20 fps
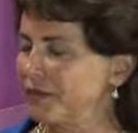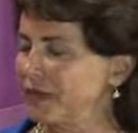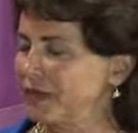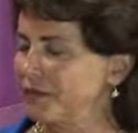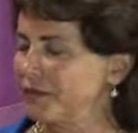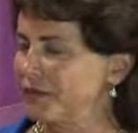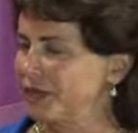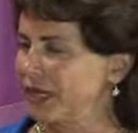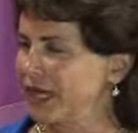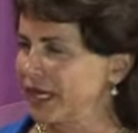
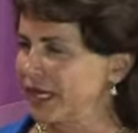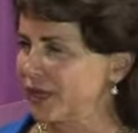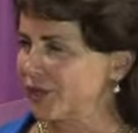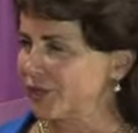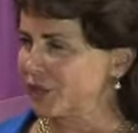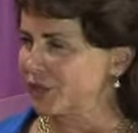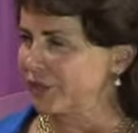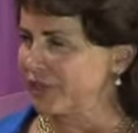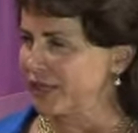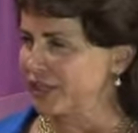communicating with
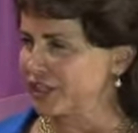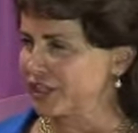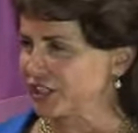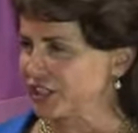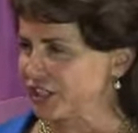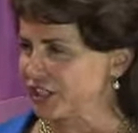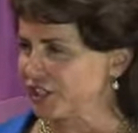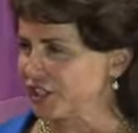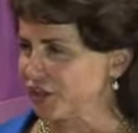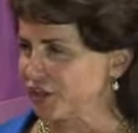our patients
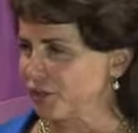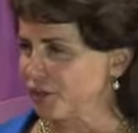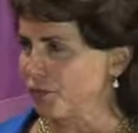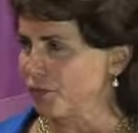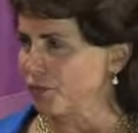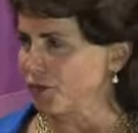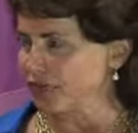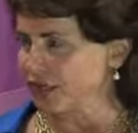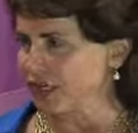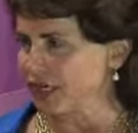is so
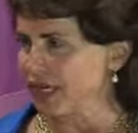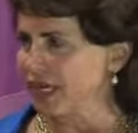important.